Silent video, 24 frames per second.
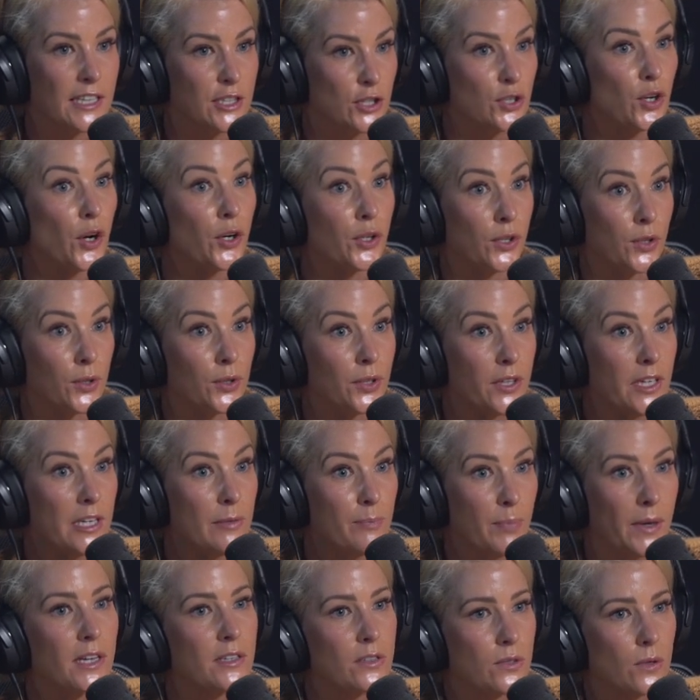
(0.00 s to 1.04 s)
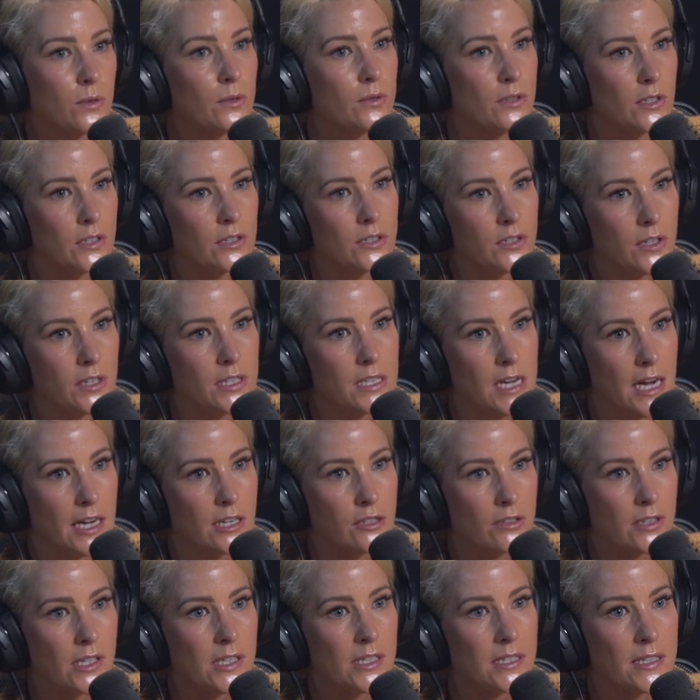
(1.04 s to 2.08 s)
It's so good, but it's also so
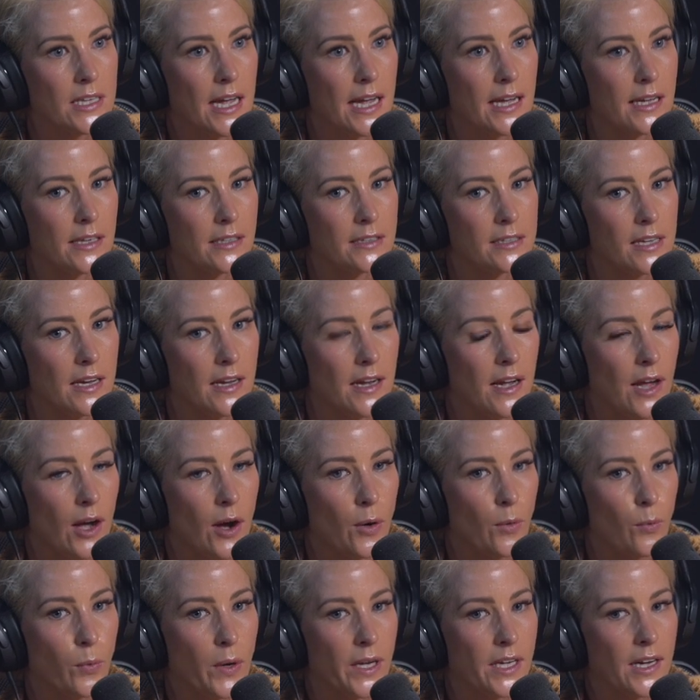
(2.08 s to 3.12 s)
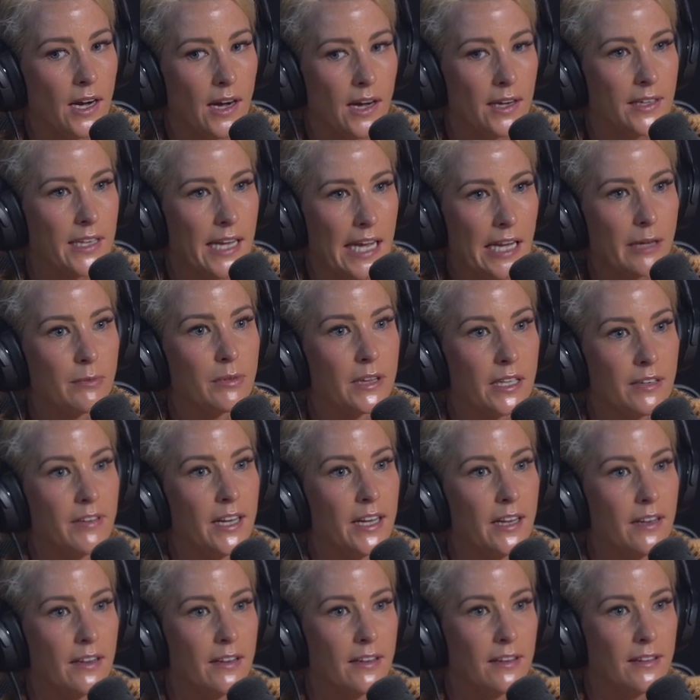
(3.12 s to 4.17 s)
dangerous. And we can't keep
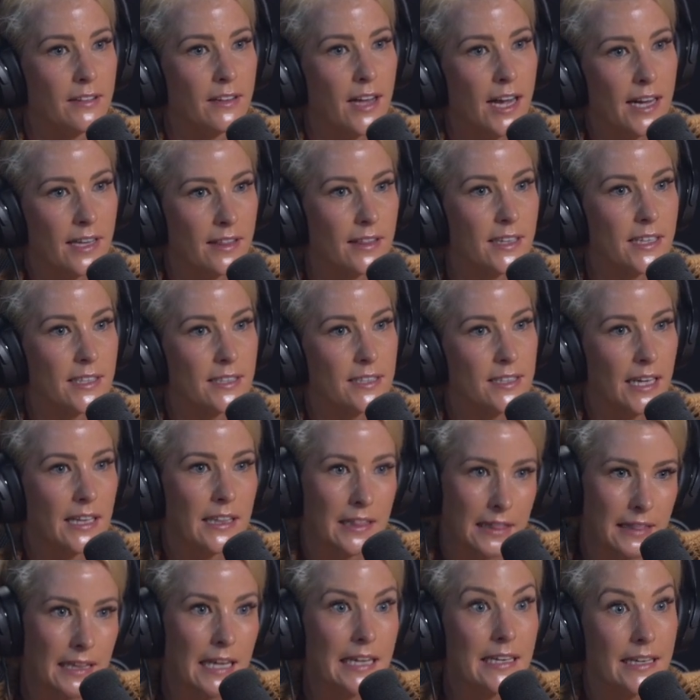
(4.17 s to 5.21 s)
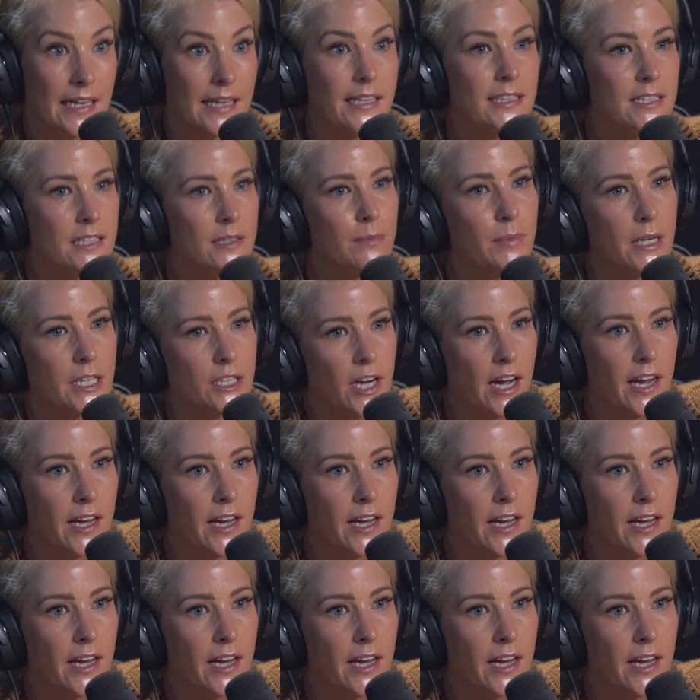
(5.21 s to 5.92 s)
living like this. Like there needs to be change.